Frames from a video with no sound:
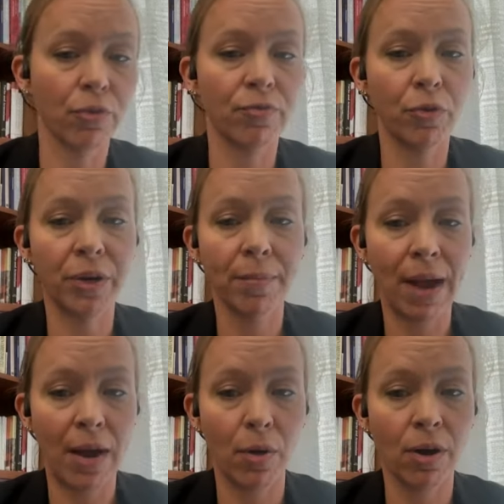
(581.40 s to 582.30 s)
voting
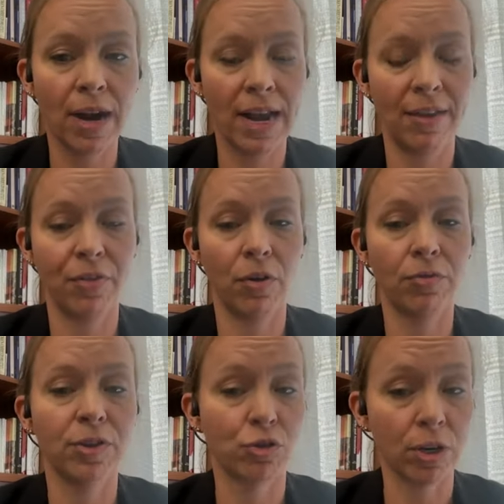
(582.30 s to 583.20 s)
power and their
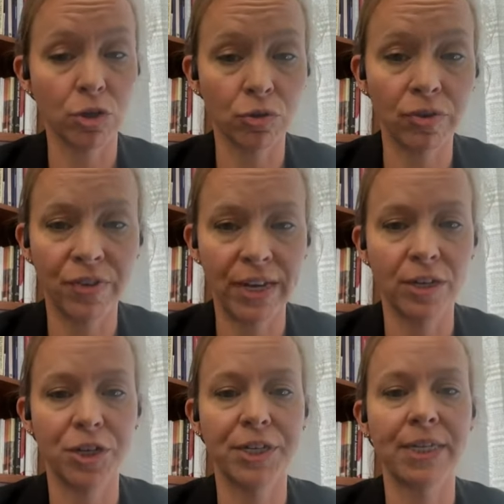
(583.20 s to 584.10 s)
own structural
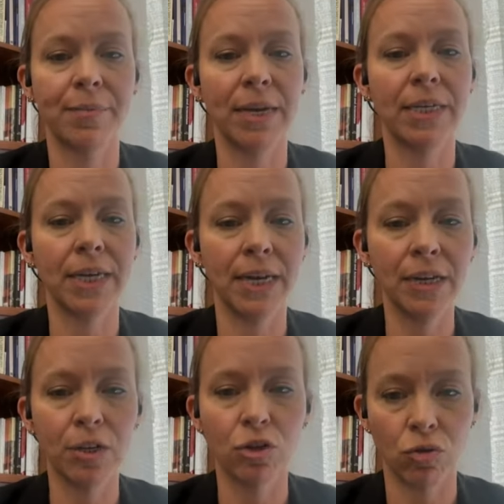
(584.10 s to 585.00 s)
advantages to maintain
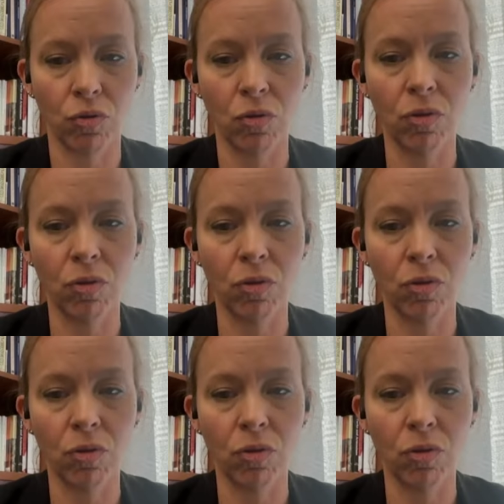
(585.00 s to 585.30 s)
control,